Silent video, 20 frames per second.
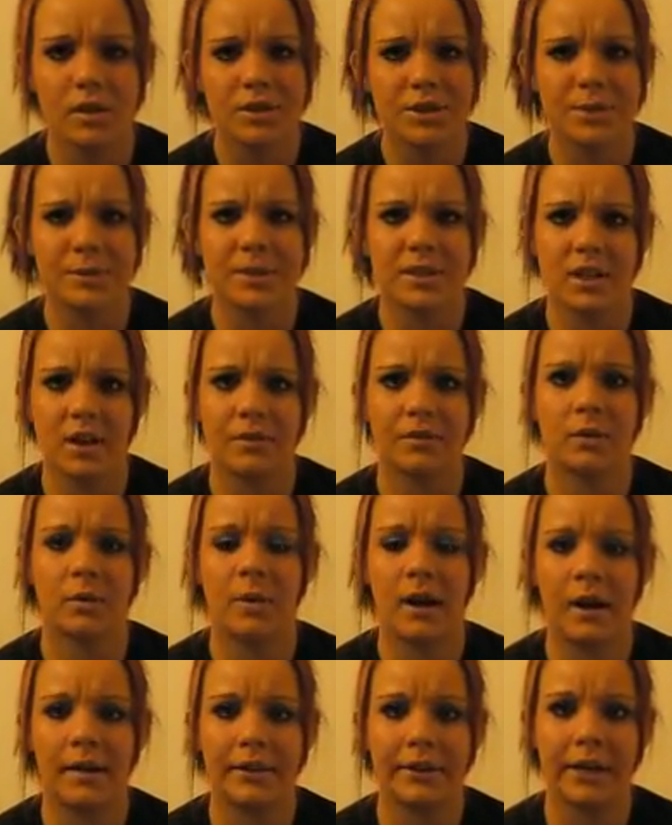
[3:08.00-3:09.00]
So we stopped for a
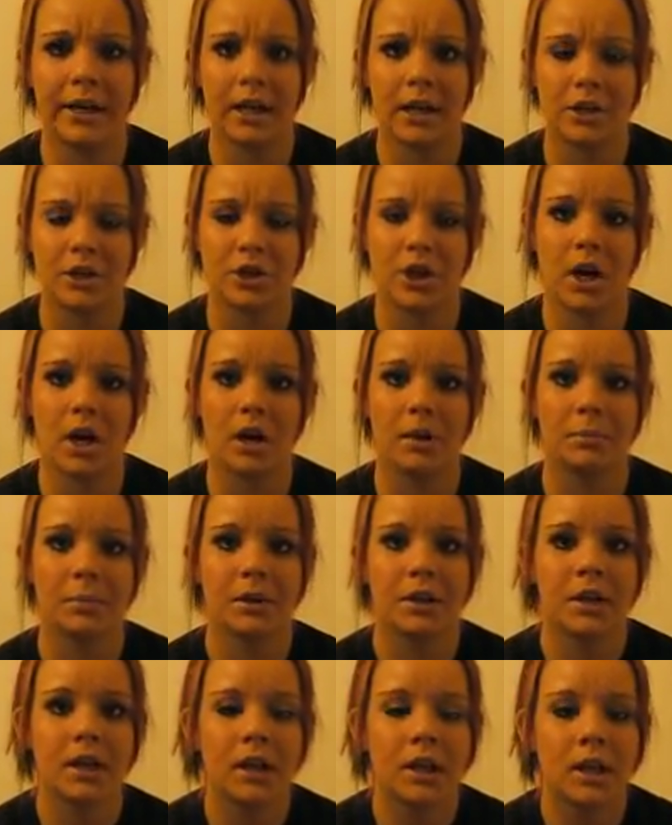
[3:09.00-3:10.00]
while, and then I got a job.
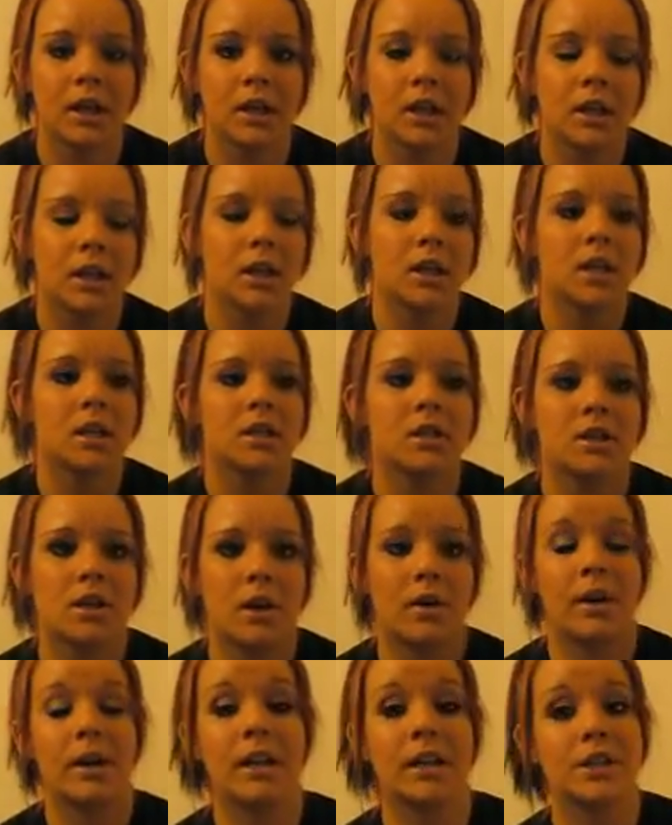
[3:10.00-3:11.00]

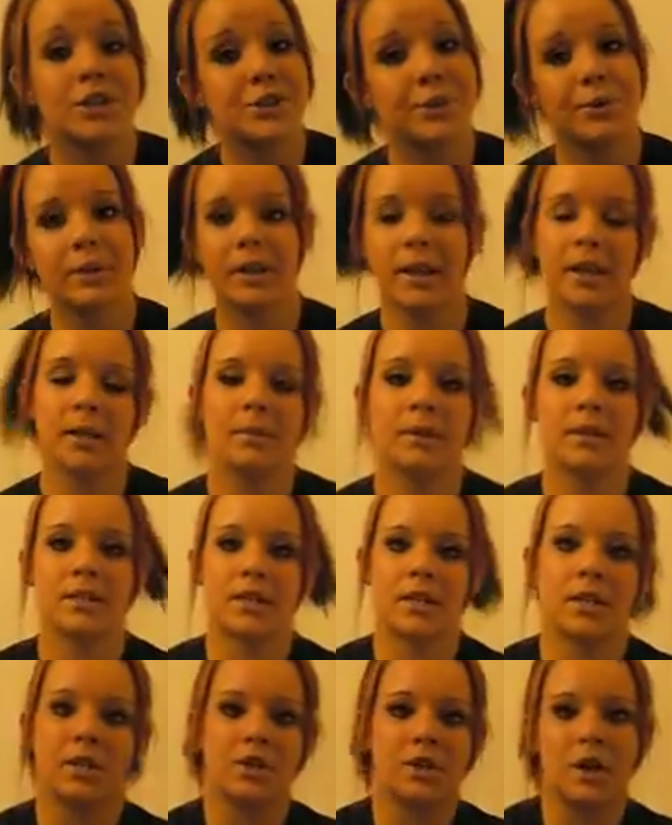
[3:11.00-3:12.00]
So I didn't do anything
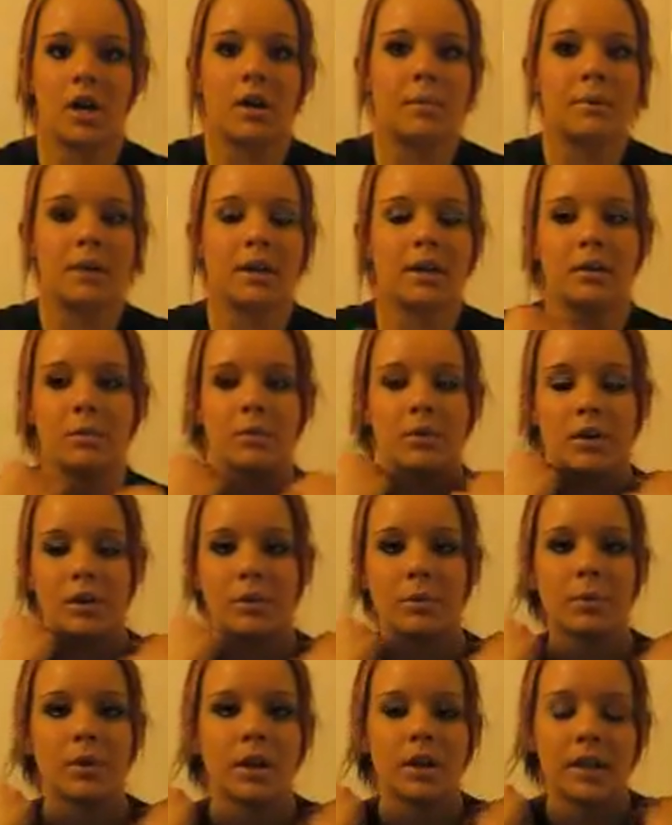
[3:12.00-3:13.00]
because I had a job, and I didn't want to
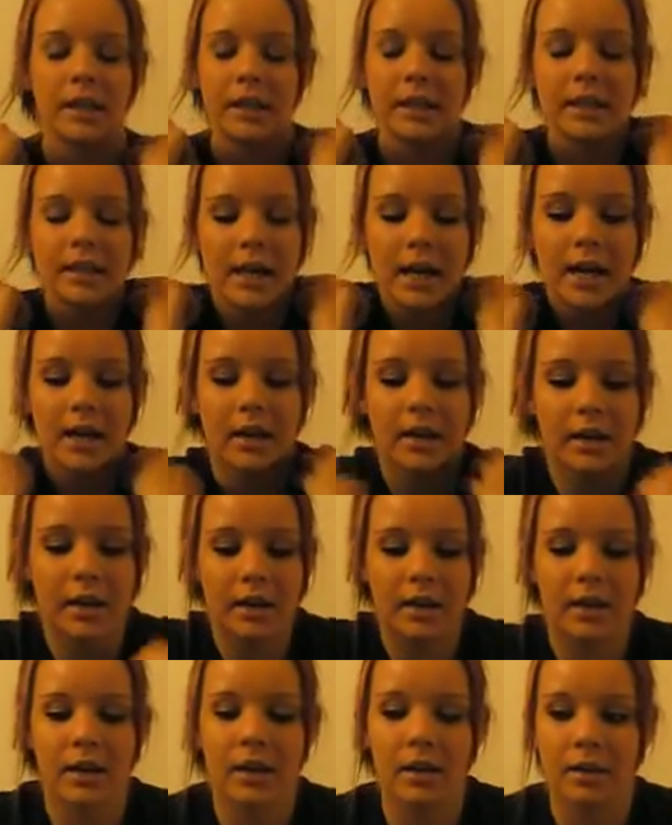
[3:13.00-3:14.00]
go to work like that.
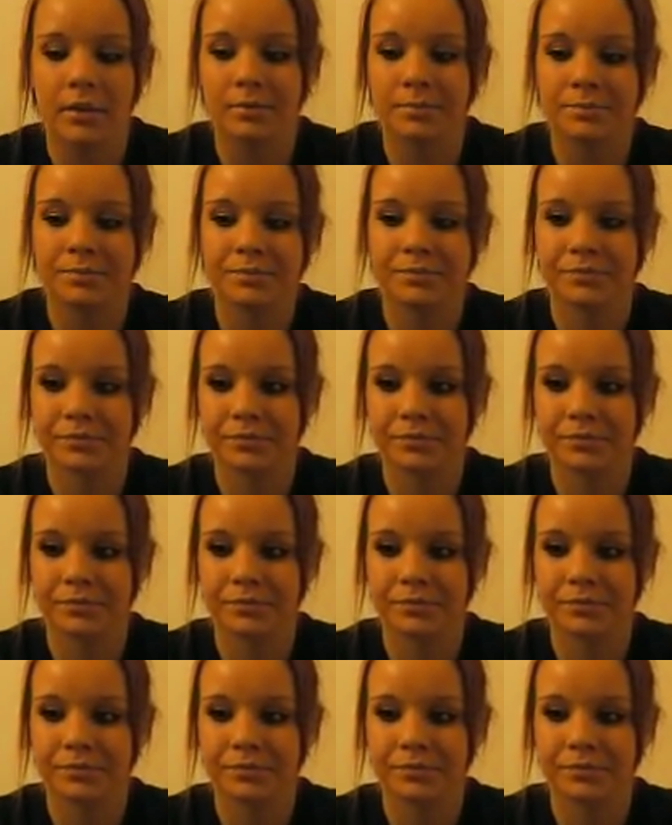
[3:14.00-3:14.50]
And